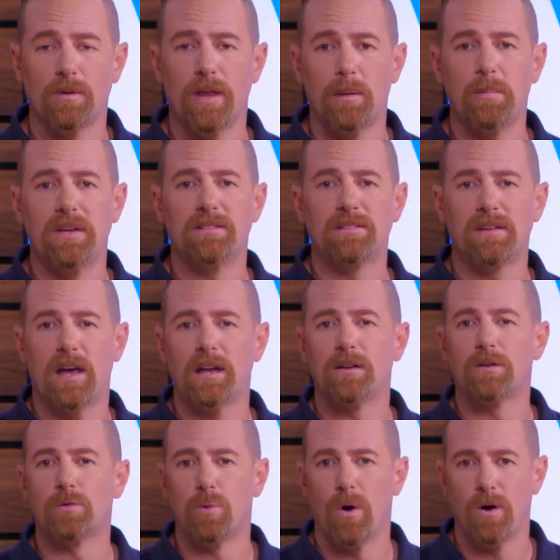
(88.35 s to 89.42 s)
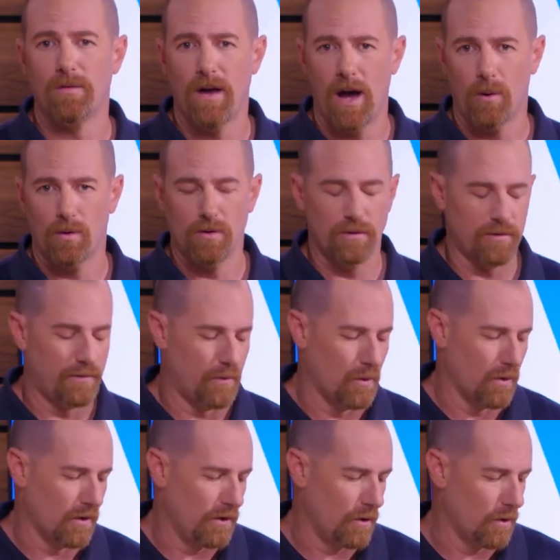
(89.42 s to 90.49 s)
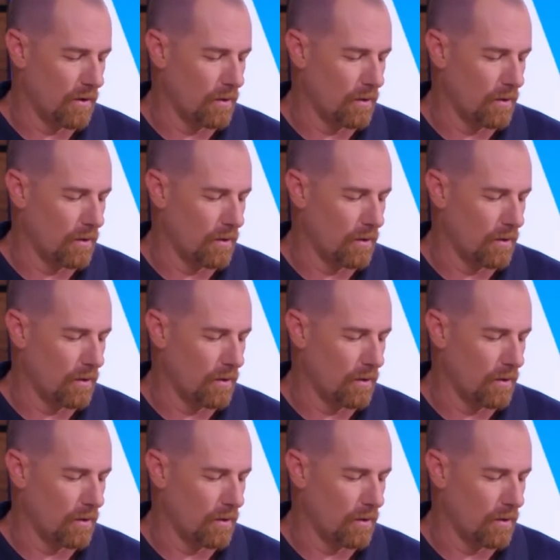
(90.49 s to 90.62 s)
that means 10 to 12 hours for your